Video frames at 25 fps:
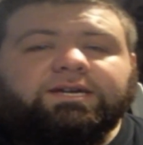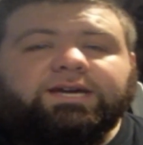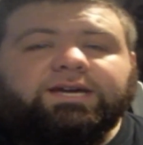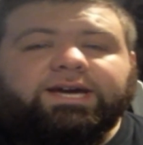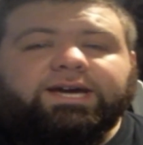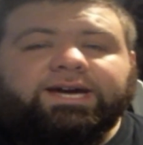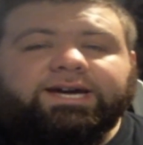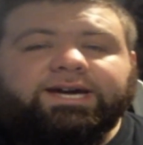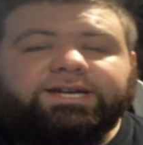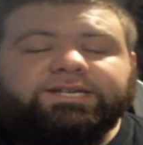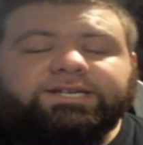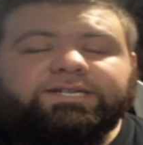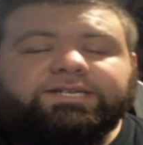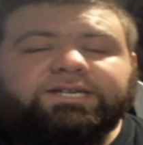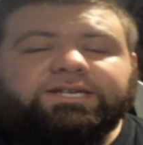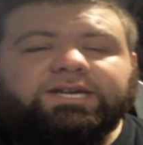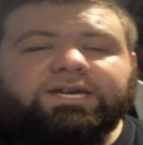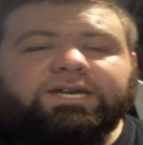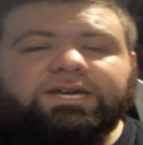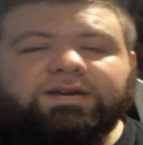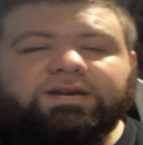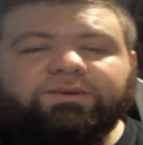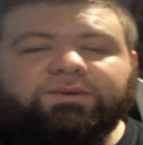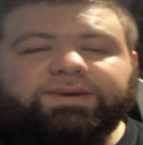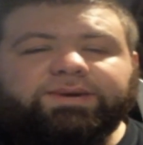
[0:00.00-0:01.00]
and
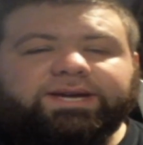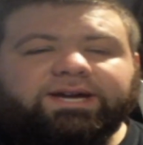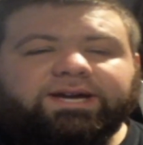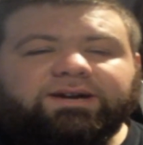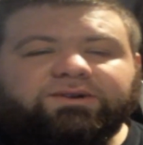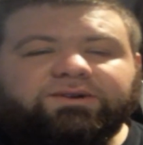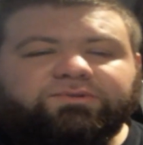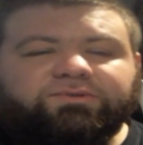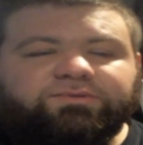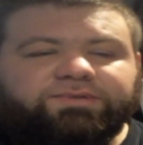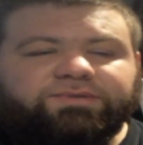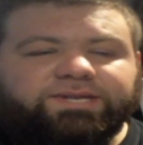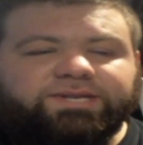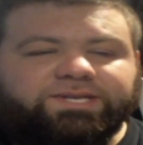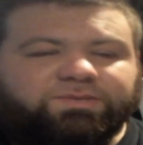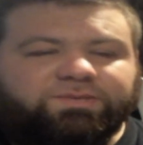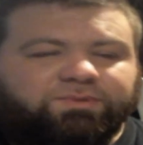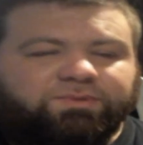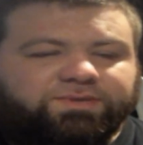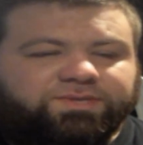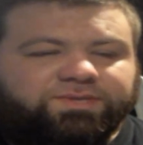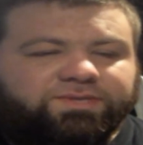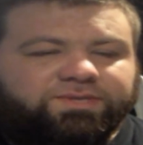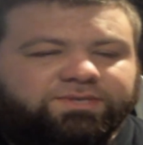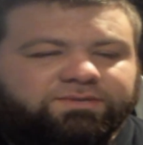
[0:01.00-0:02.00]
here we go. This
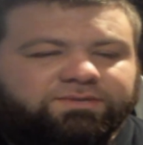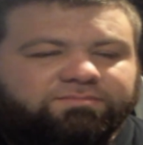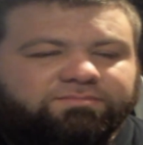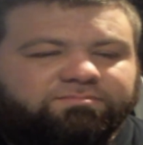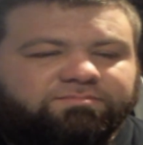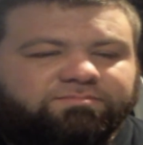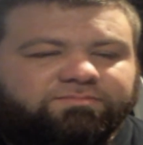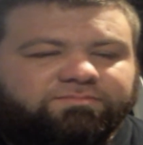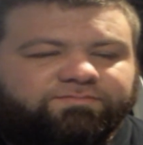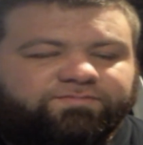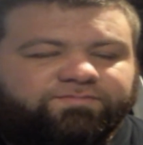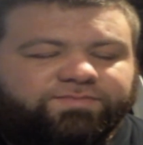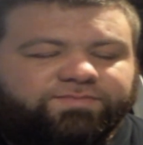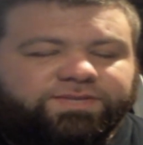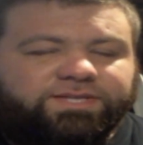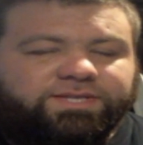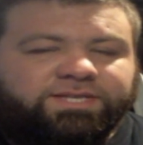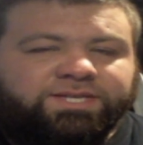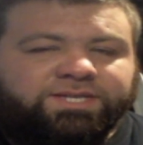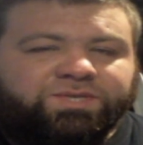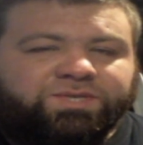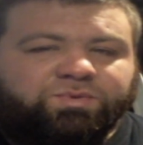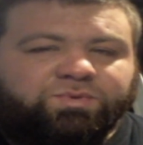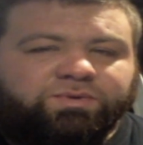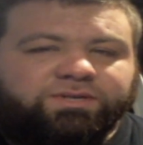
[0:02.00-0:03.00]
one
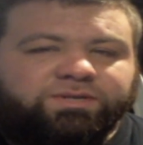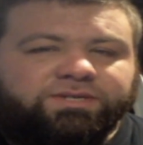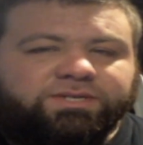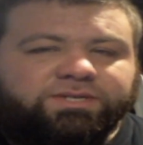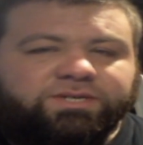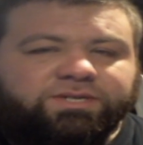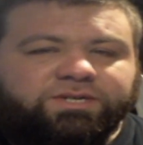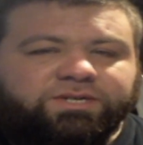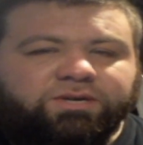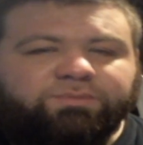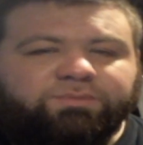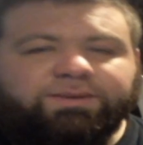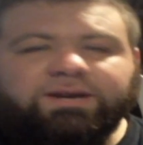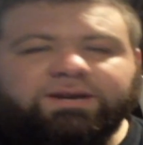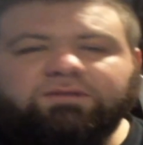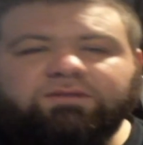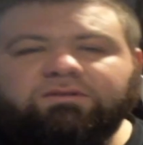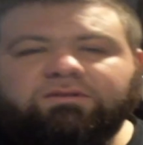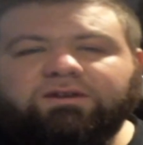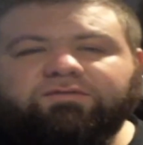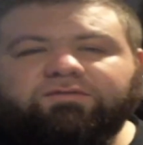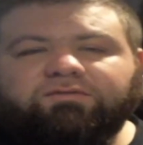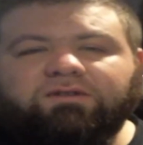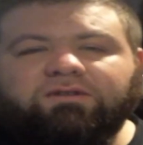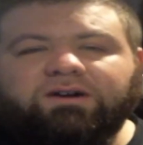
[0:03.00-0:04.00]
could be a
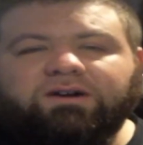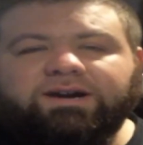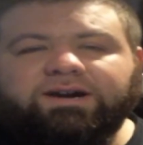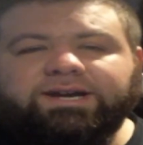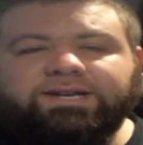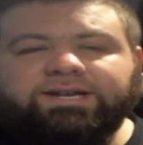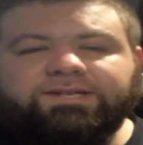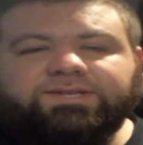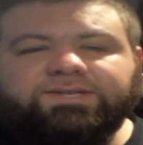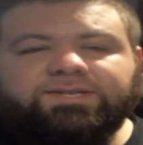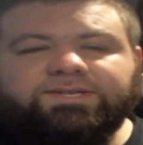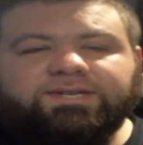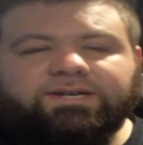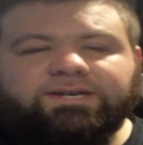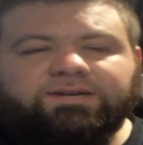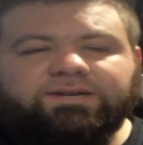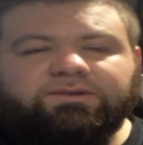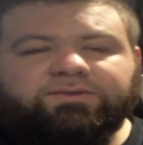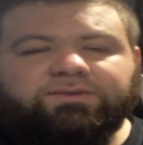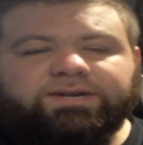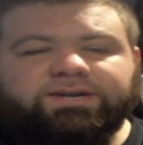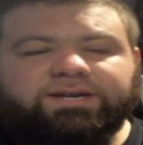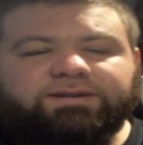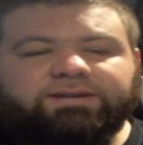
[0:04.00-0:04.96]
rough ride. So,